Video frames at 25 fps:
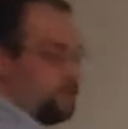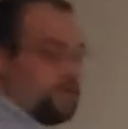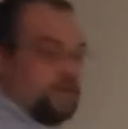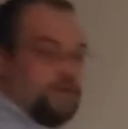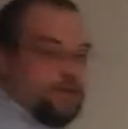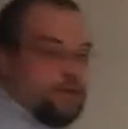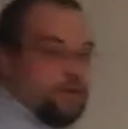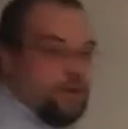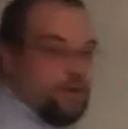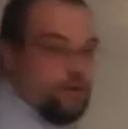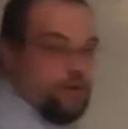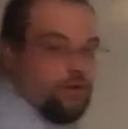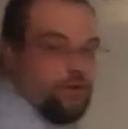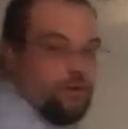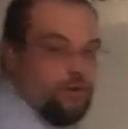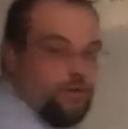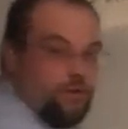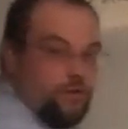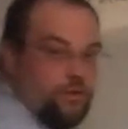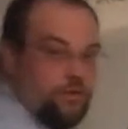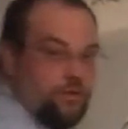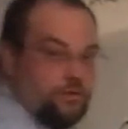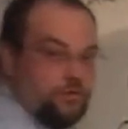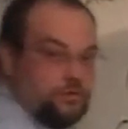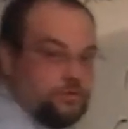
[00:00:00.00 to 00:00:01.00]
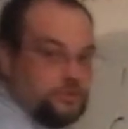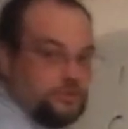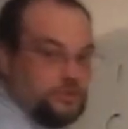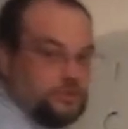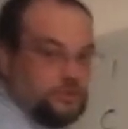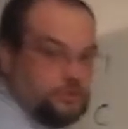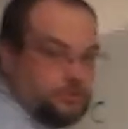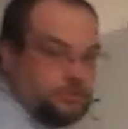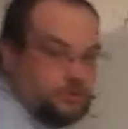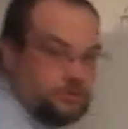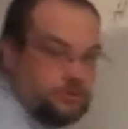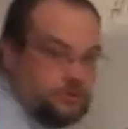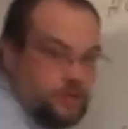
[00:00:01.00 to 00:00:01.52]
going to
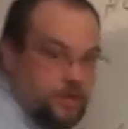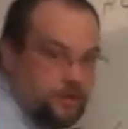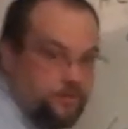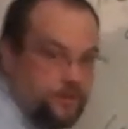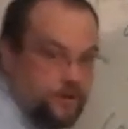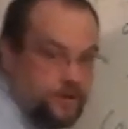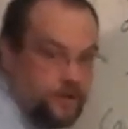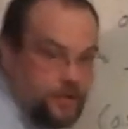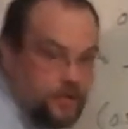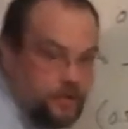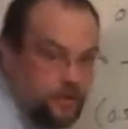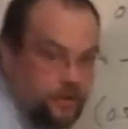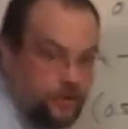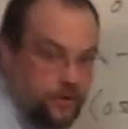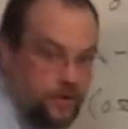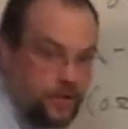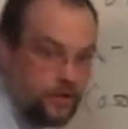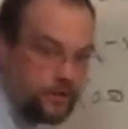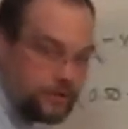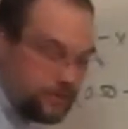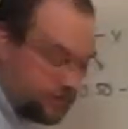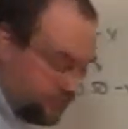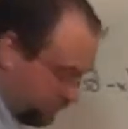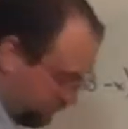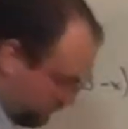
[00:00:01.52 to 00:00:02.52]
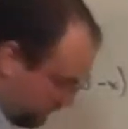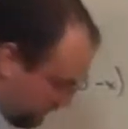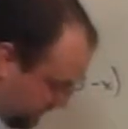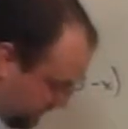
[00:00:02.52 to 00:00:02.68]
go, how far are you going to go down? I can go